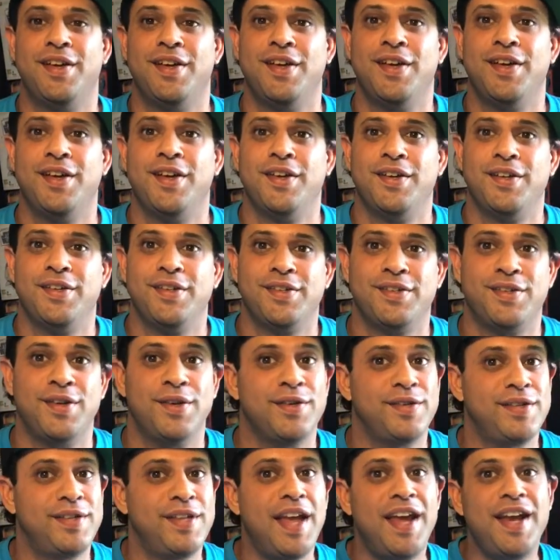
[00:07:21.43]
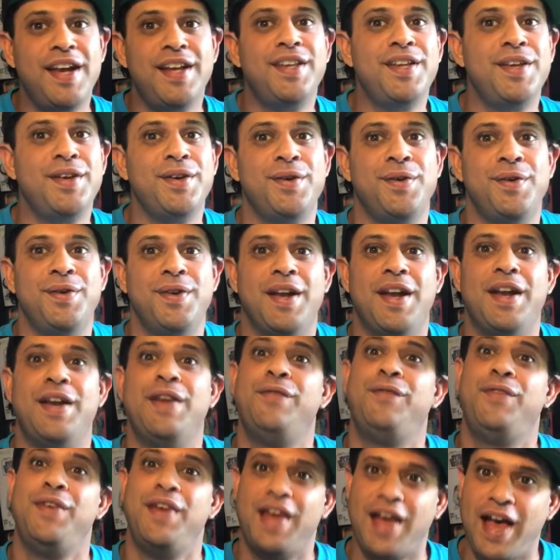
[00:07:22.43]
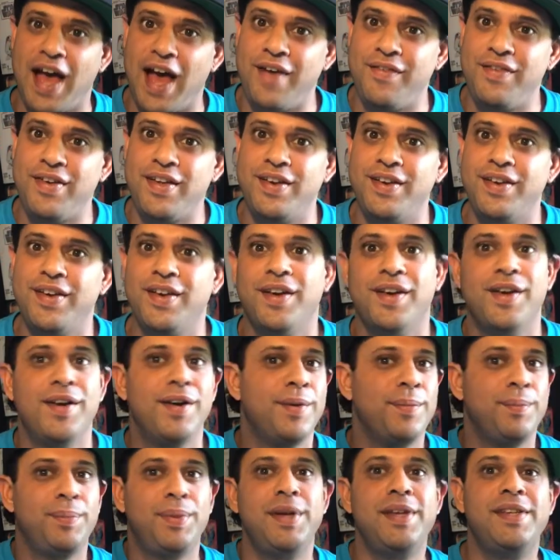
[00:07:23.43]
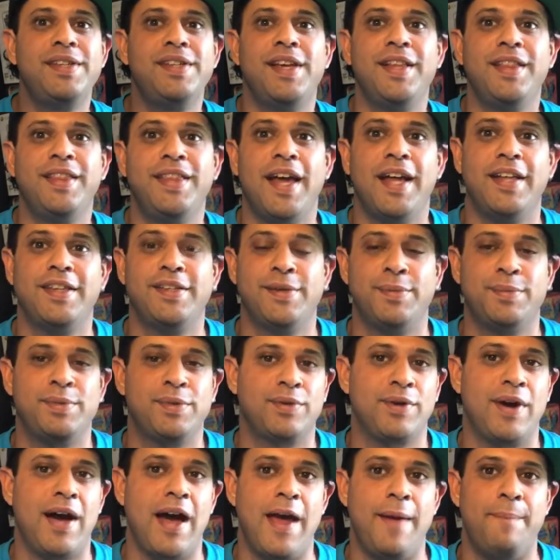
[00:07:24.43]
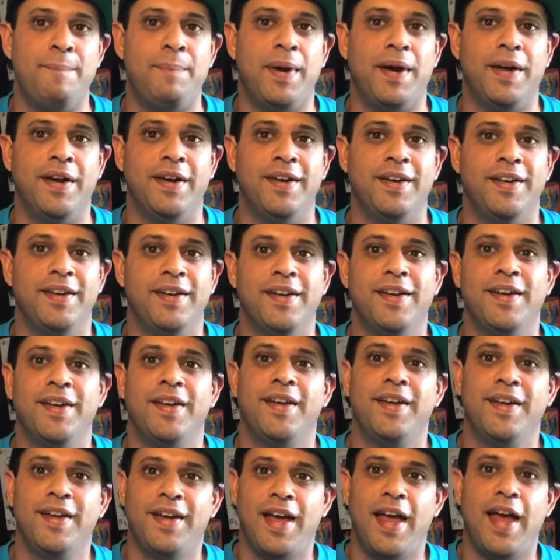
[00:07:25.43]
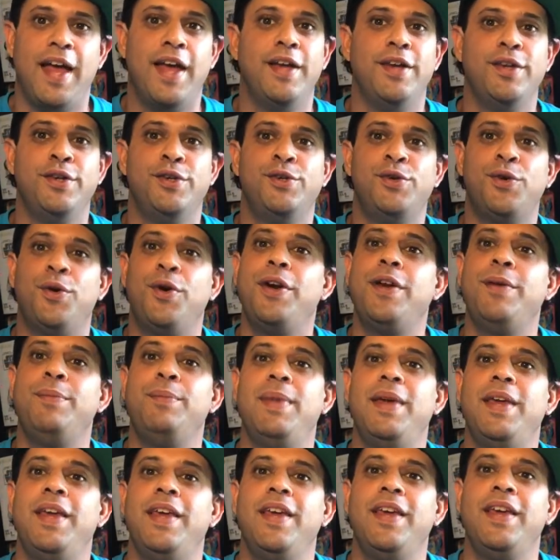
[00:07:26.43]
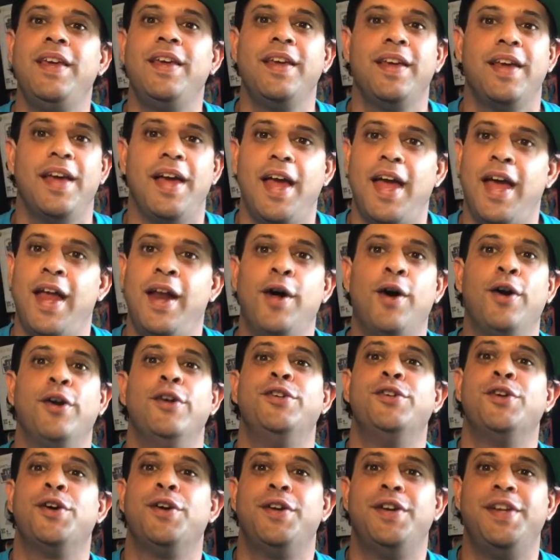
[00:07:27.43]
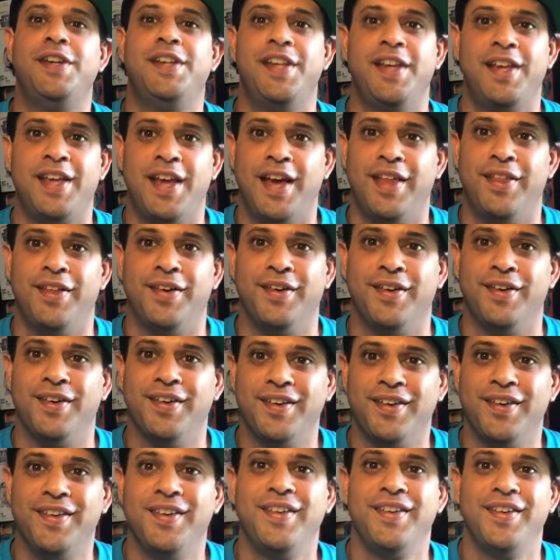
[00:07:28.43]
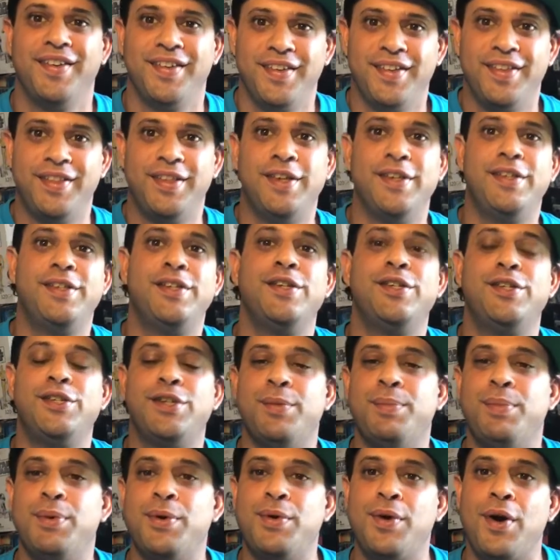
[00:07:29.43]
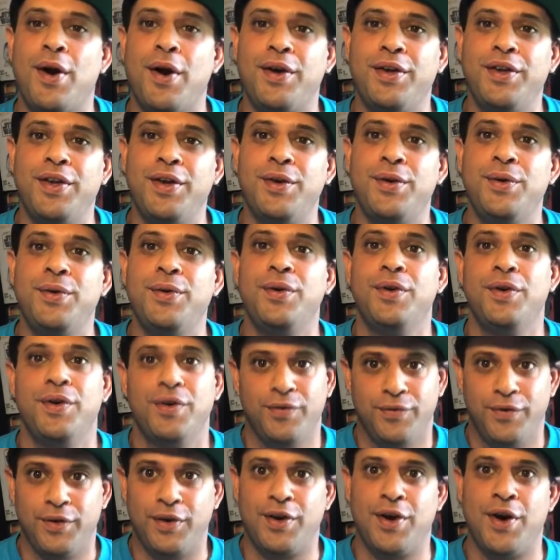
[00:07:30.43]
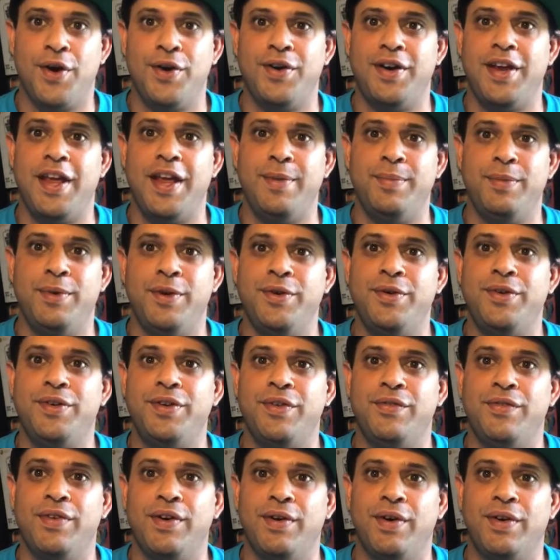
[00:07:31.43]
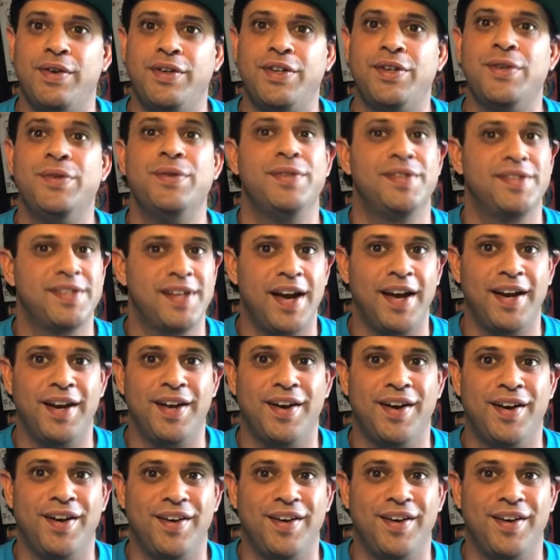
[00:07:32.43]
So stay tuned. And if you haven't, please hit that subscribe button and join me and our journey together. This is ShabuRU for Codename New TV or 2 signing off.